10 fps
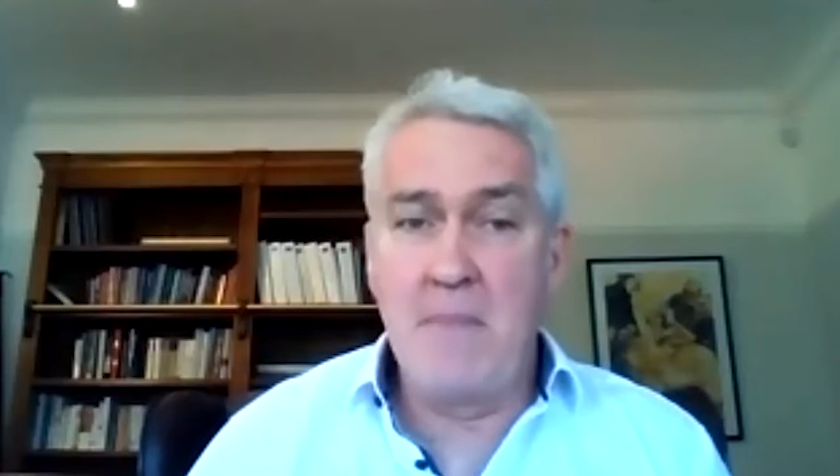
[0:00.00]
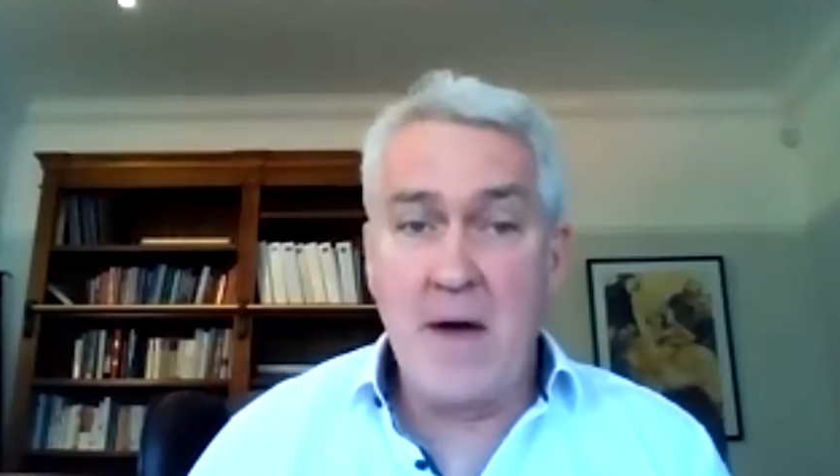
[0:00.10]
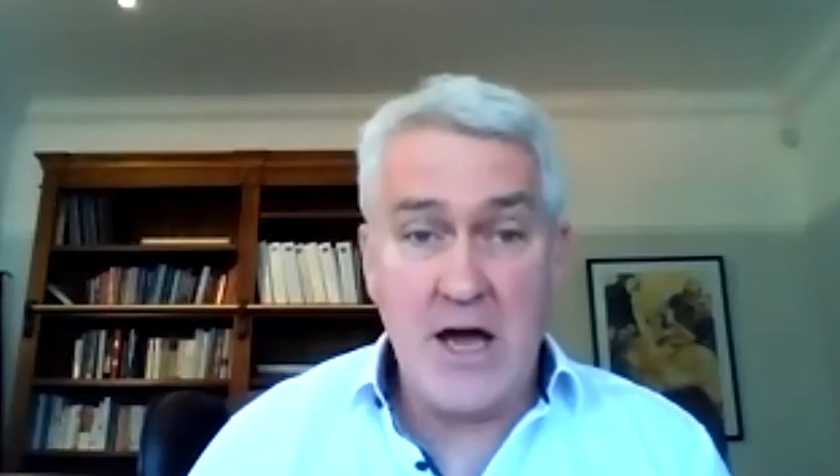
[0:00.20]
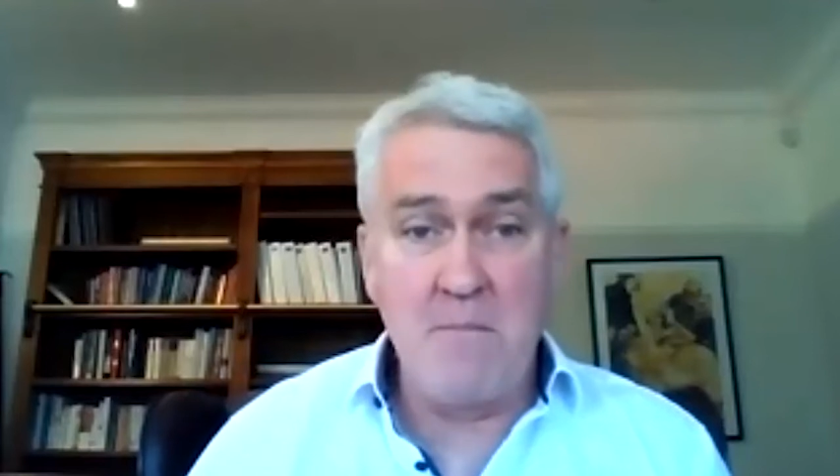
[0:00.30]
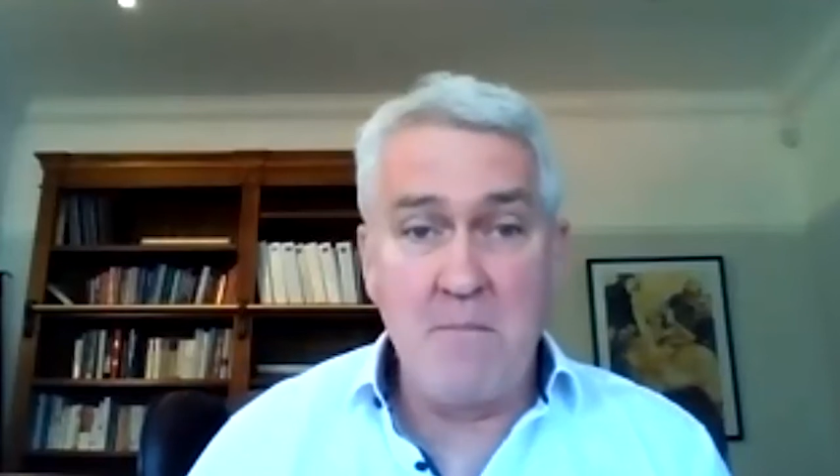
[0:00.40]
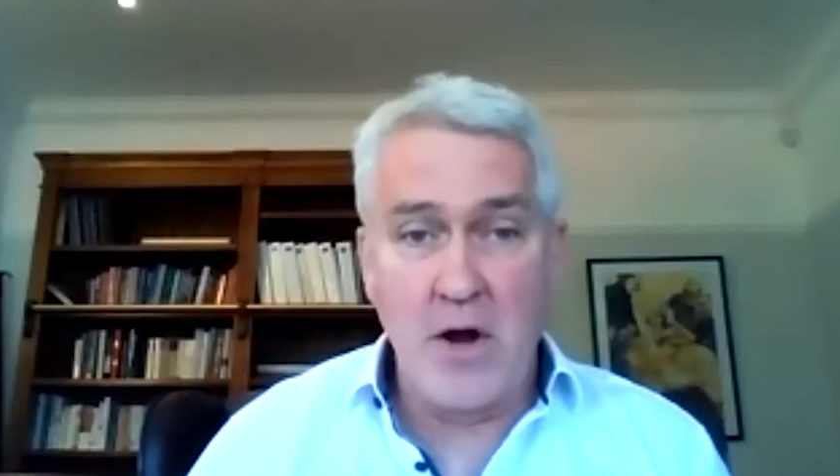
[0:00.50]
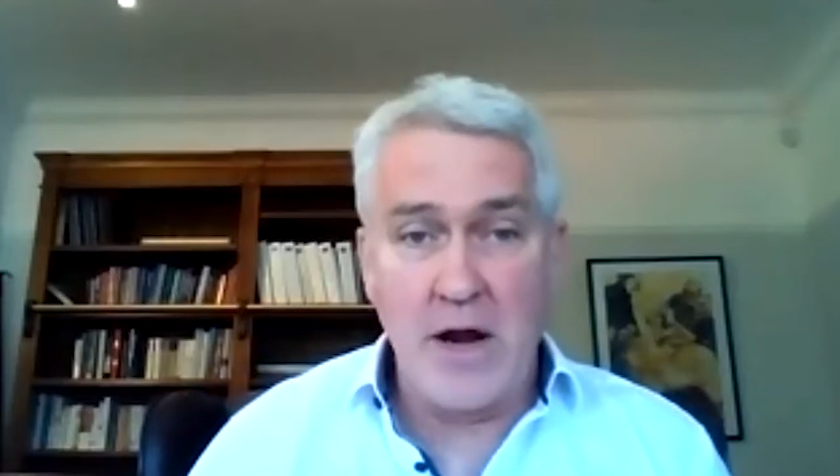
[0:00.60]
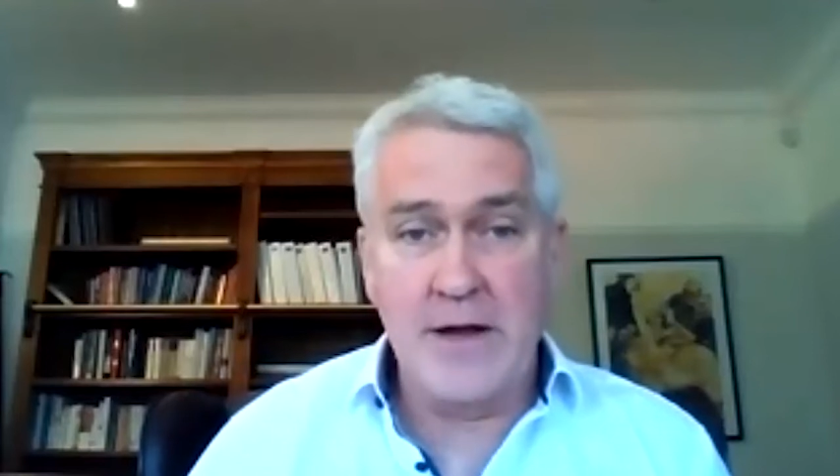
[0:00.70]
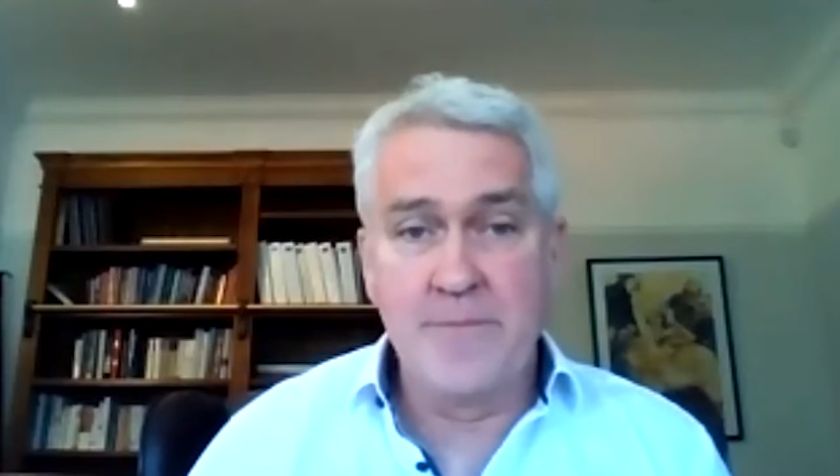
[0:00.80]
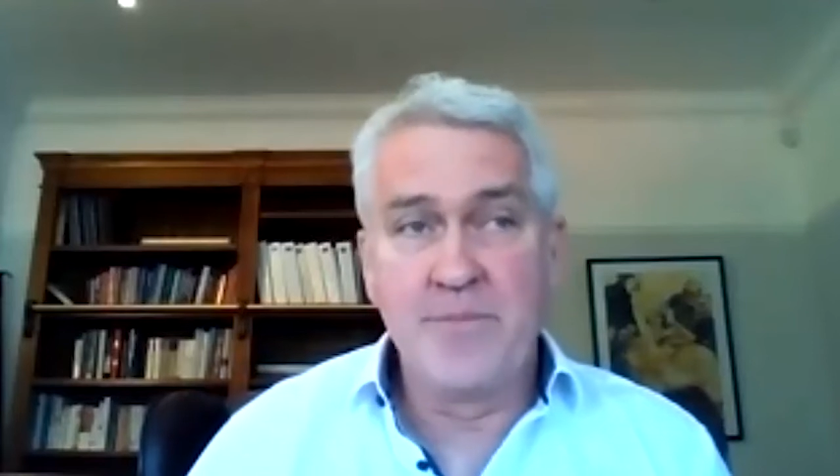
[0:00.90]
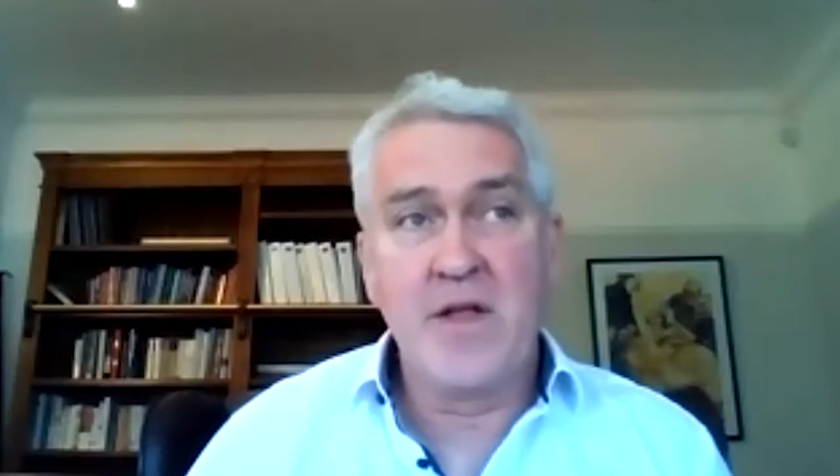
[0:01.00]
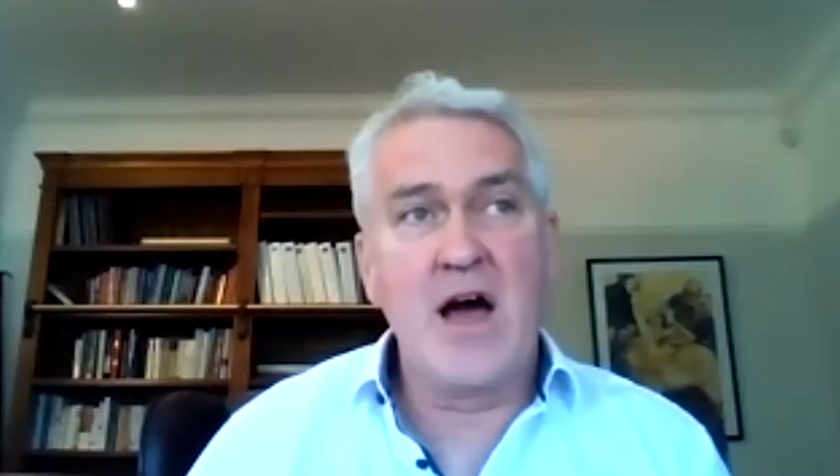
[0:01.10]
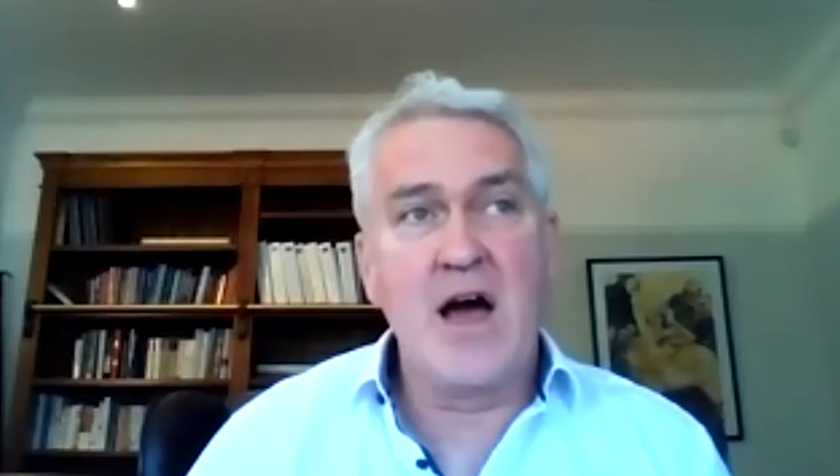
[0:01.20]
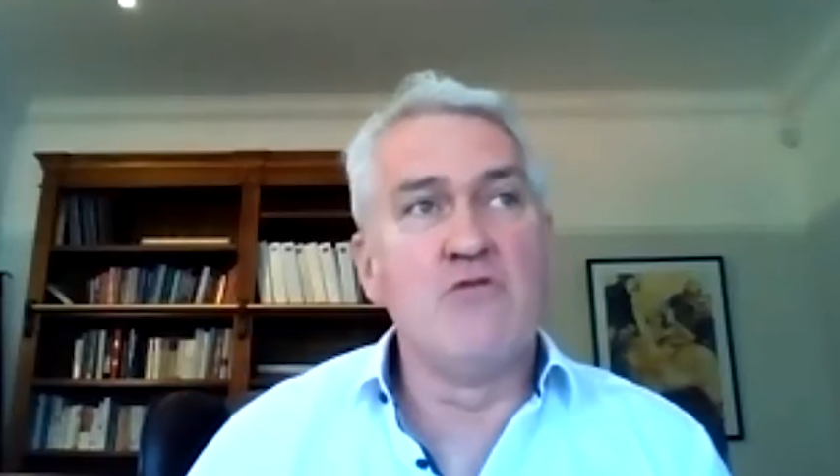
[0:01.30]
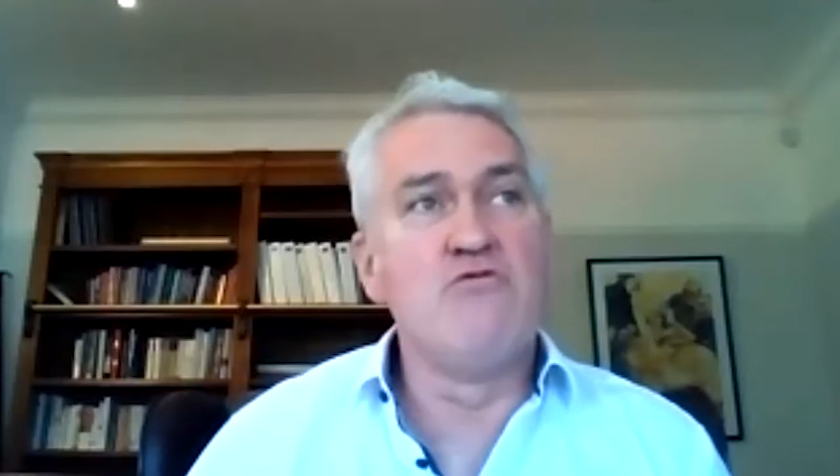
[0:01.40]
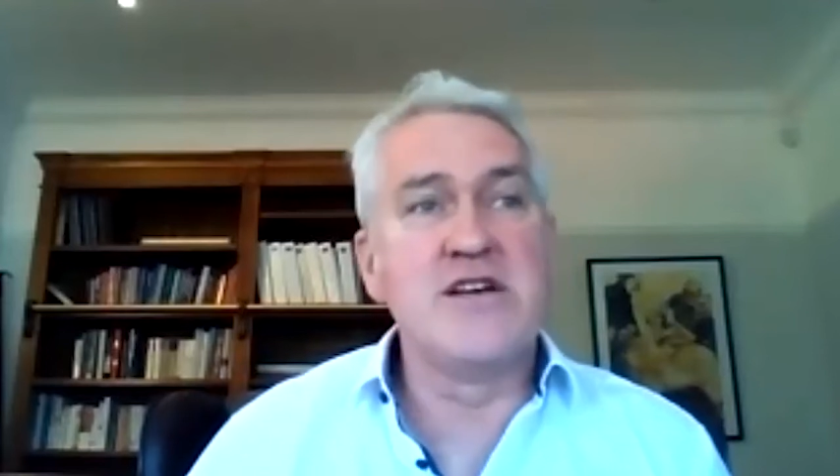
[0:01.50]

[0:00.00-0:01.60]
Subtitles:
making money, and